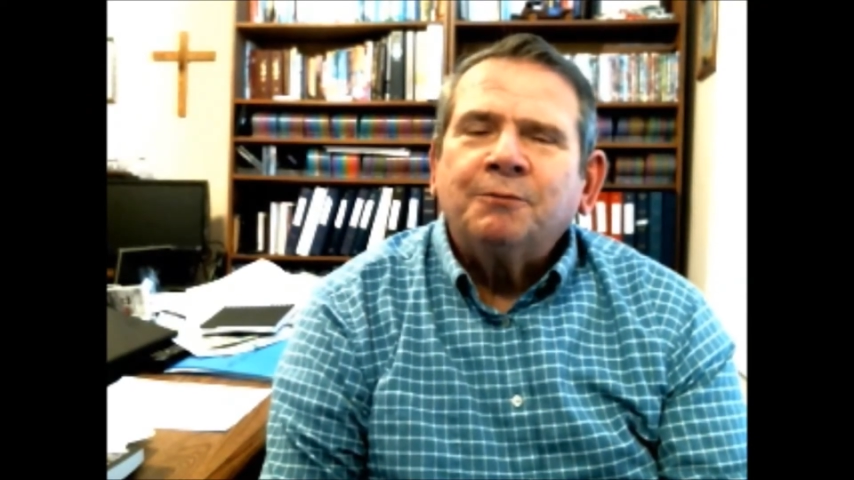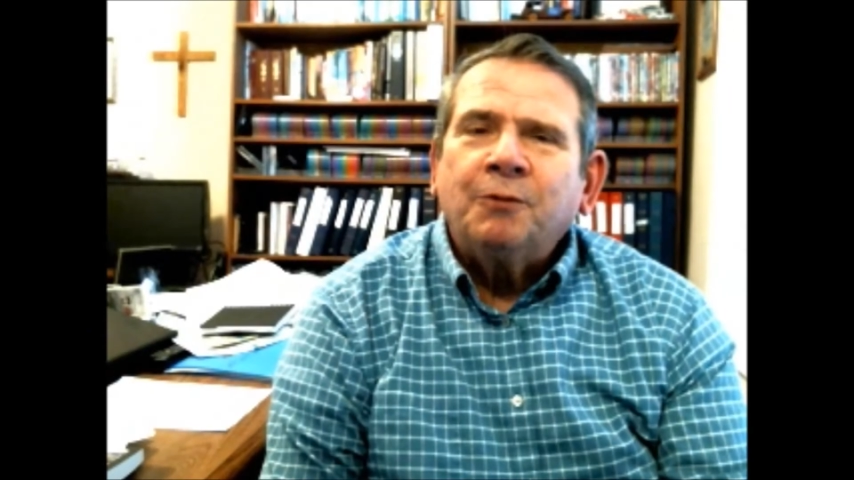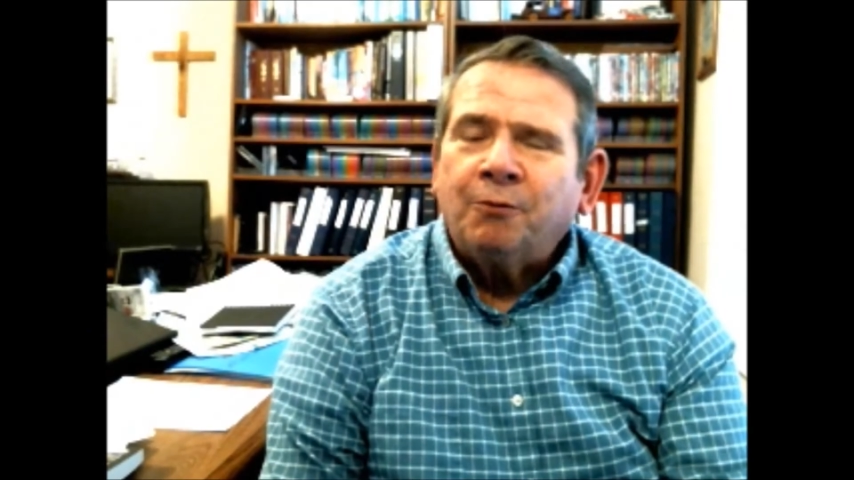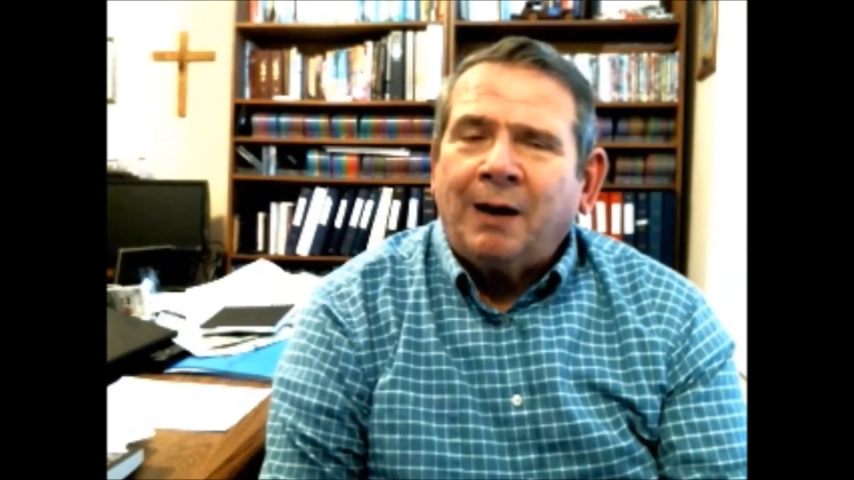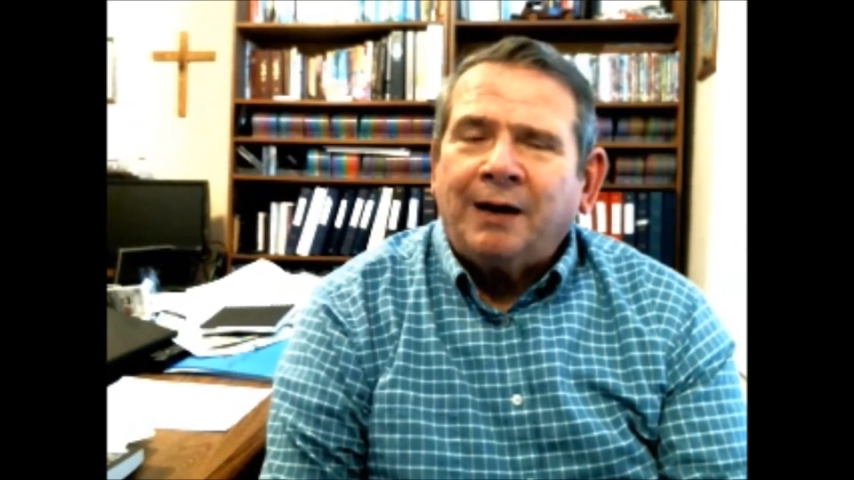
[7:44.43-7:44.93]

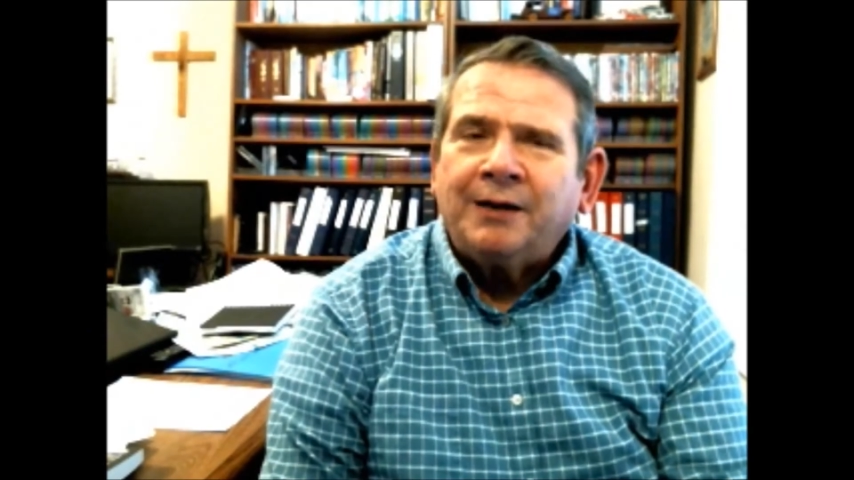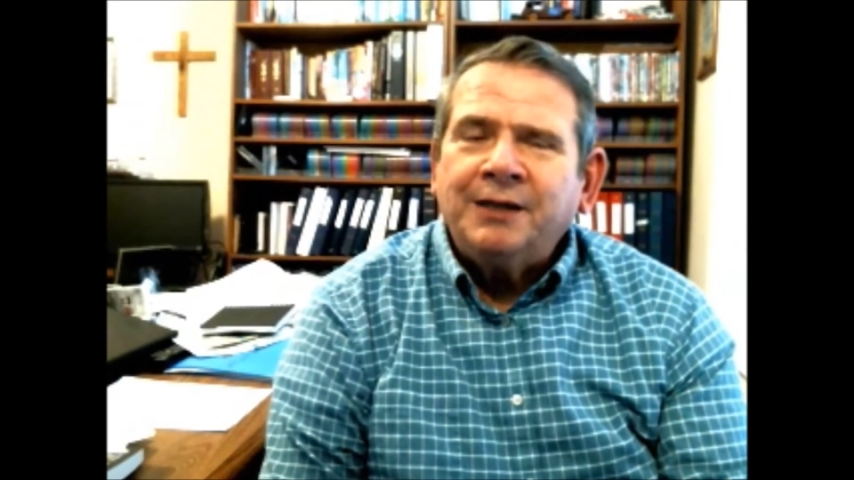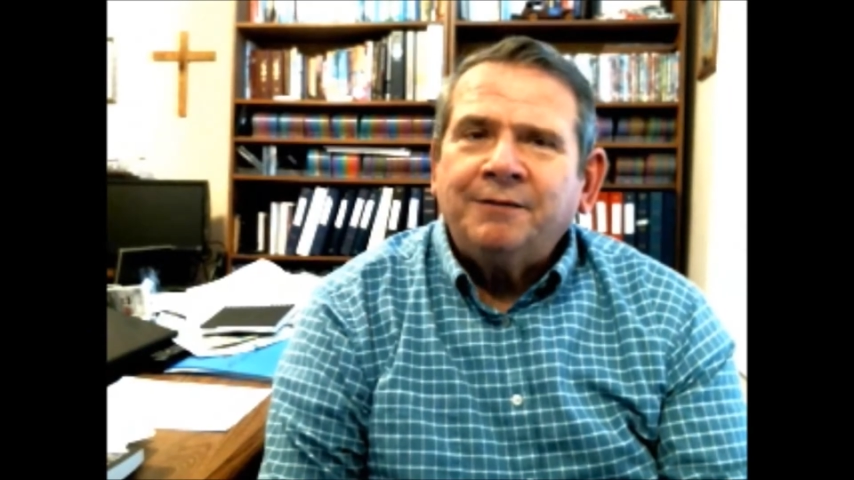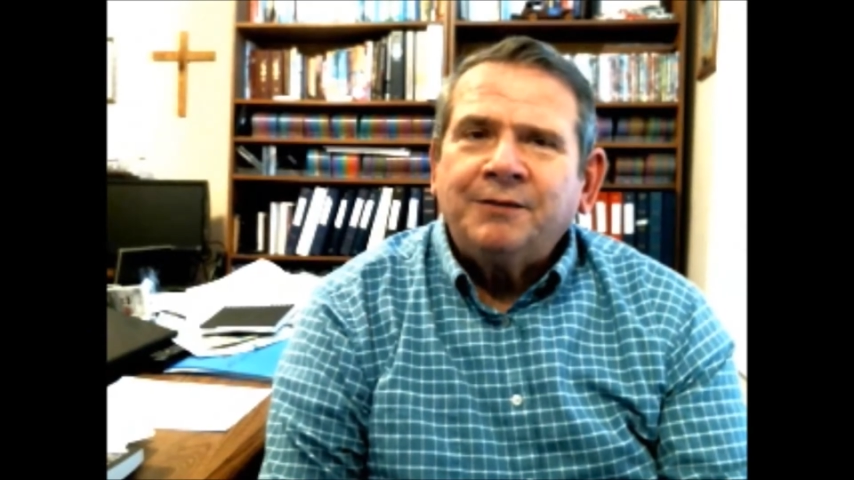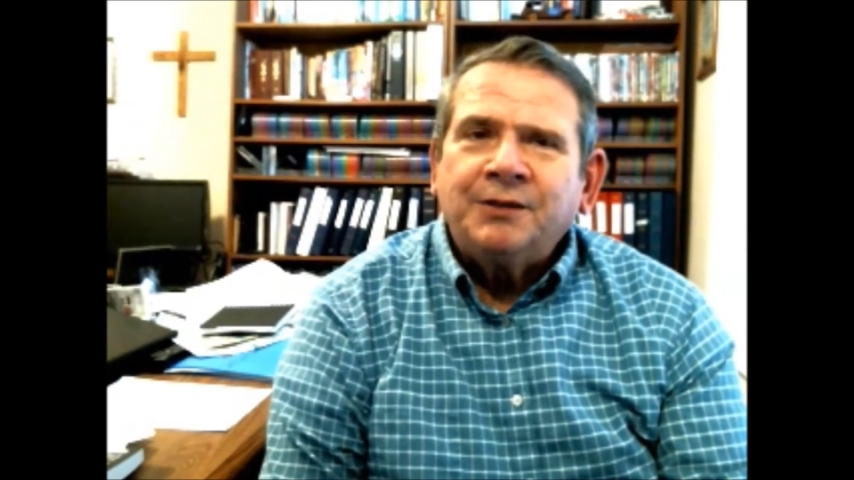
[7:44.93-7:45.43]
with
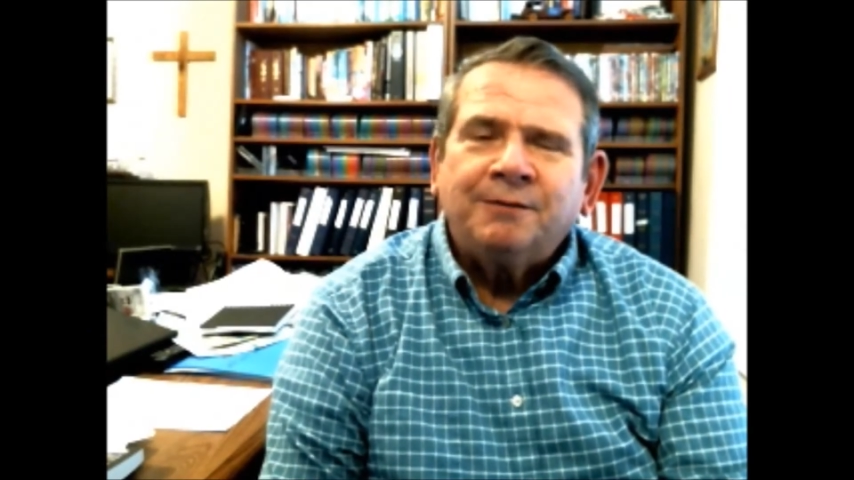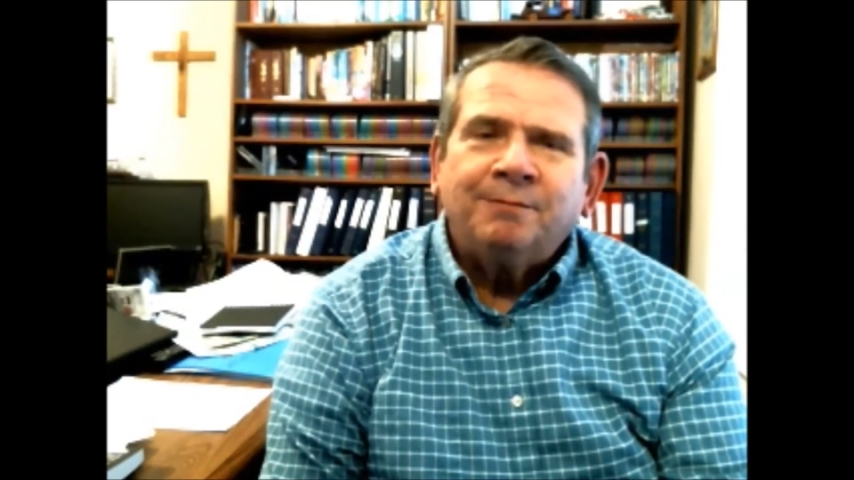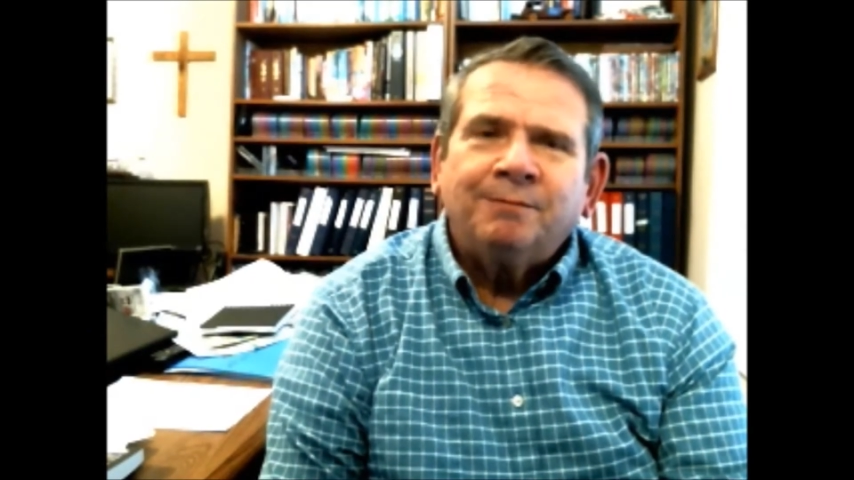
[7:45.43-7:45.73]
relatives?